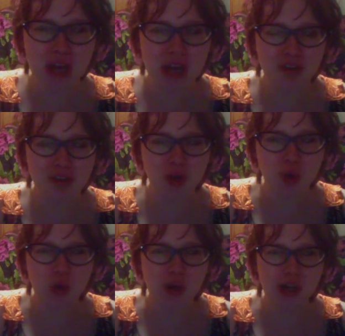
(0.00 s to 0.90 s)

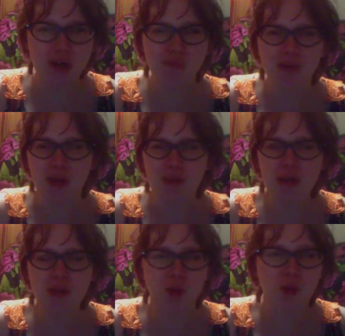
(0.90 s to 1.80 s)
to uh,
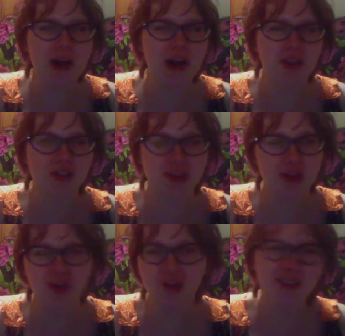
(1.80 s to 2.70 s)
be prepared
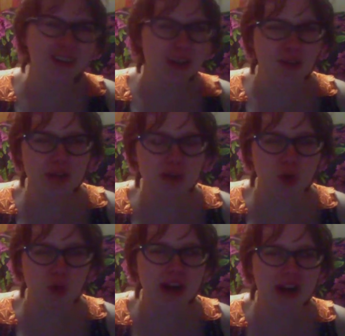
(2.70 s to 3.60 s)
to be
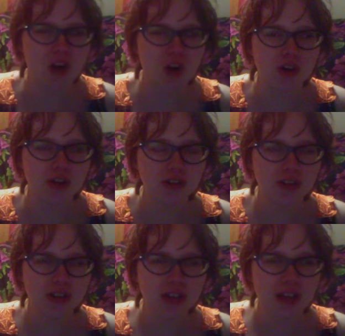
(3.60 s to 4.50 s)
prepared
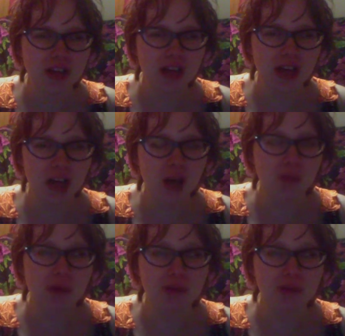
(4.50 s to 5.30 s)
um,